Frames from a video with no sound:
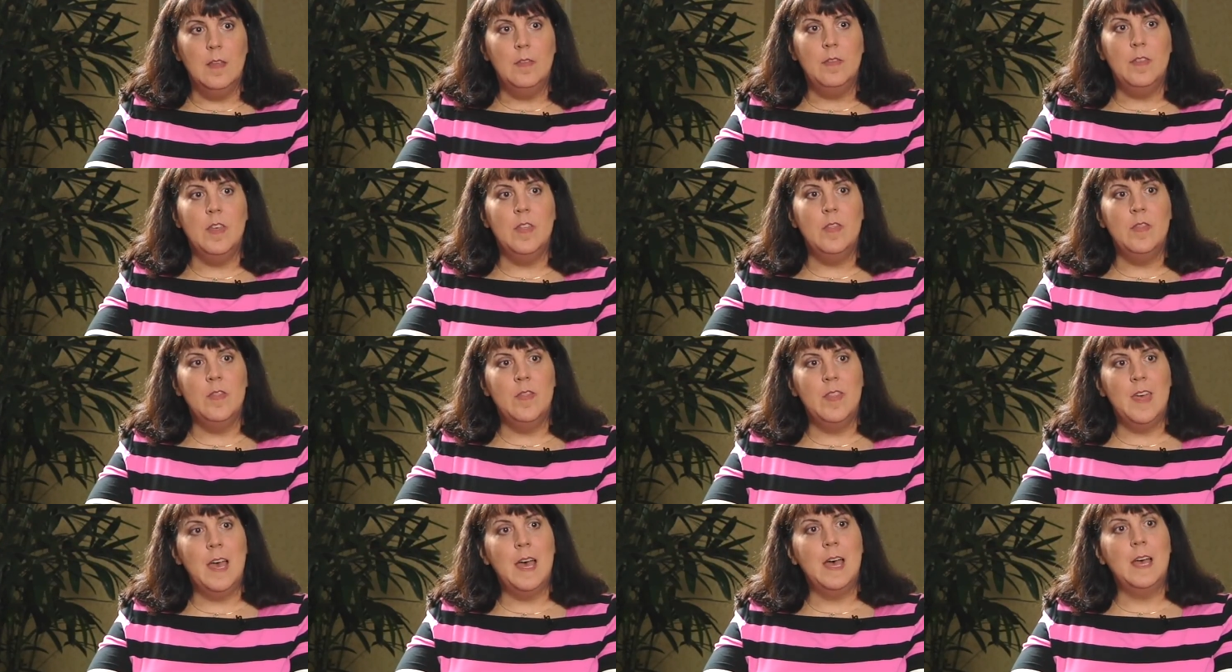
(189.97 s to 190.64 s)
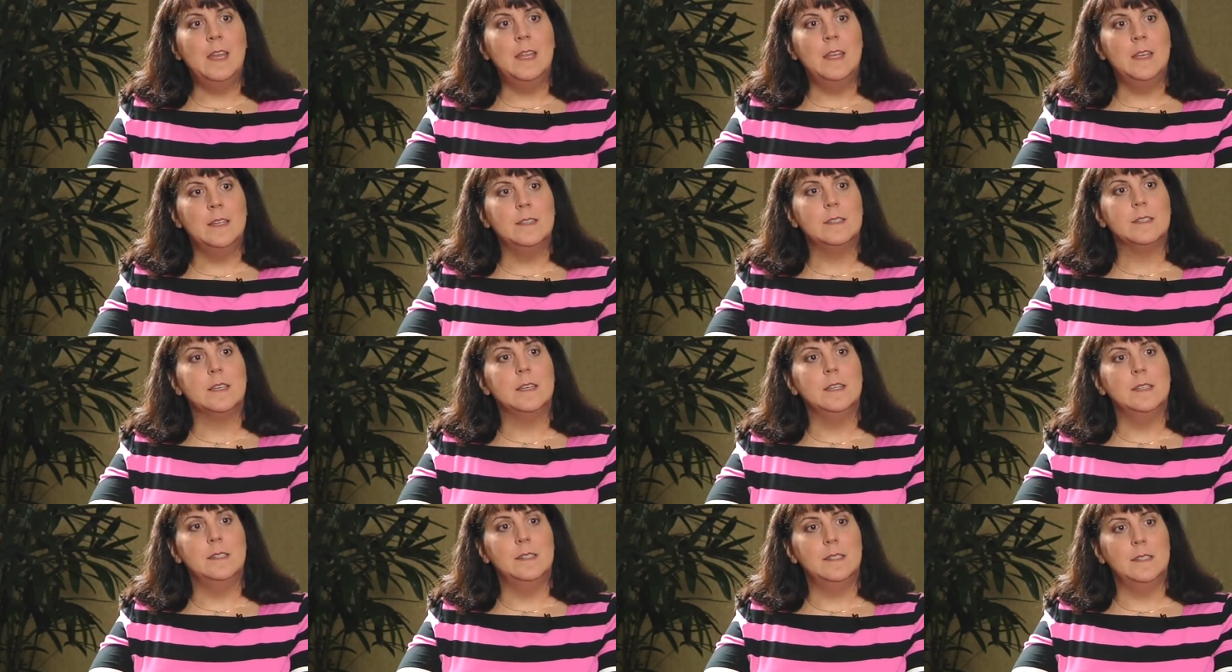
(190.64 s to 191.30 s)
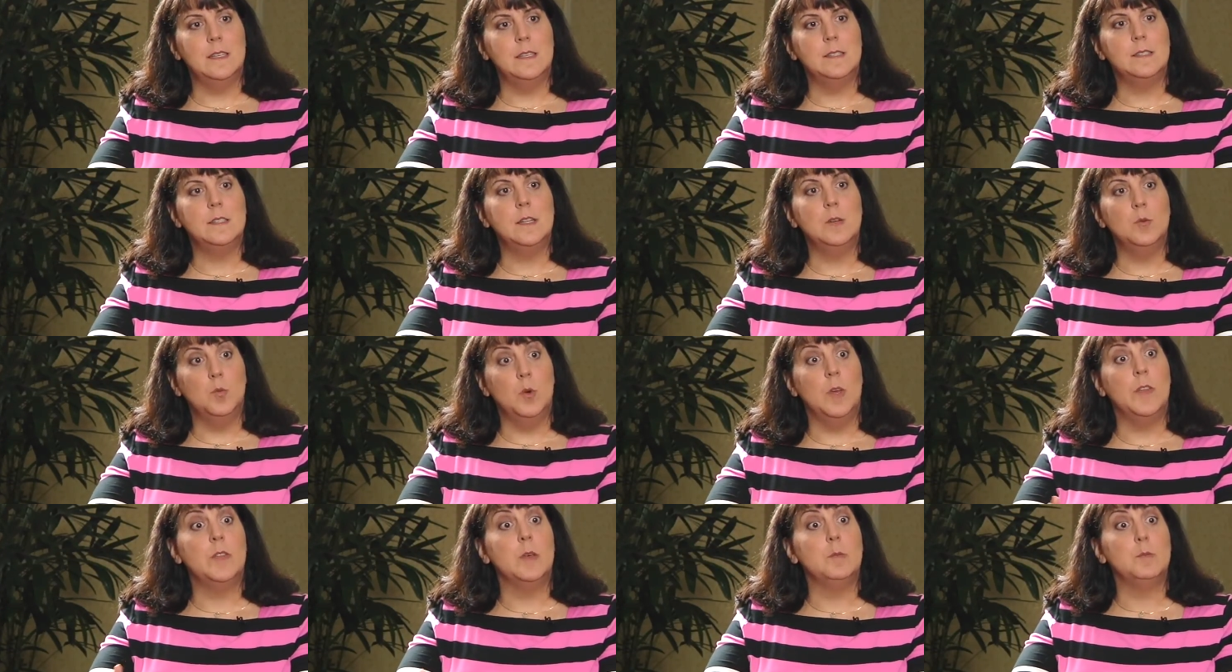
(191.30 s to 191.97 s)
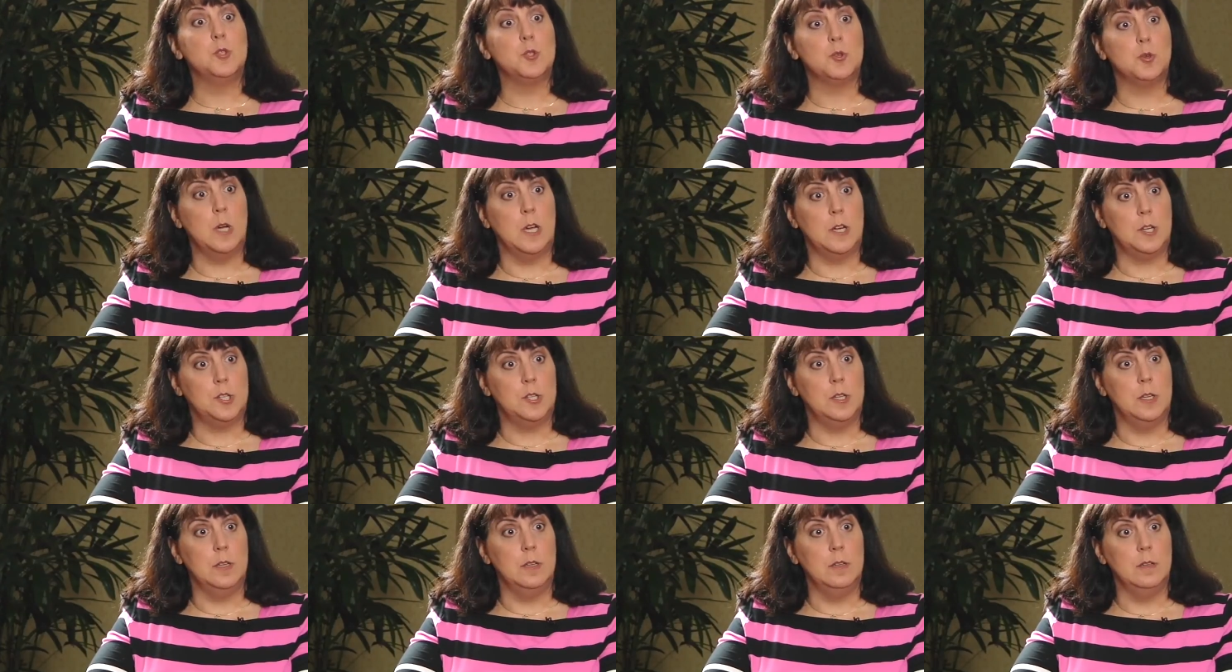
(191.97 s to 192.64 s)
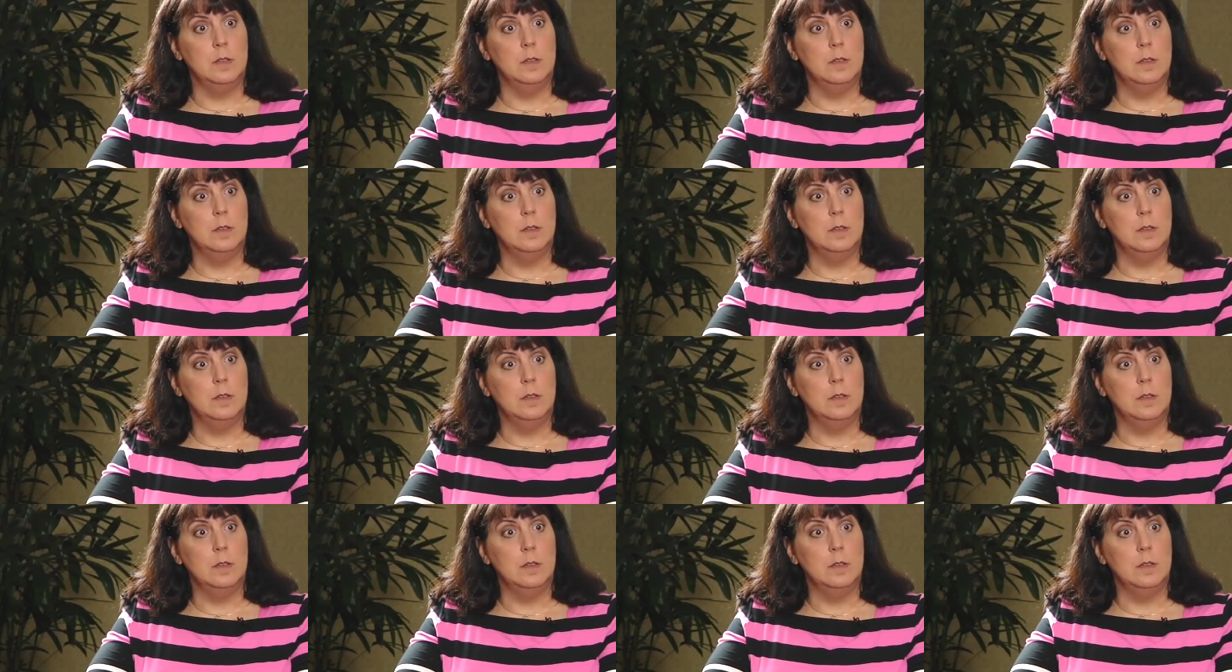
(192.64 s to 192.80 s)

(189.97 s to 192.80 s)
then that is consistent with obstruction.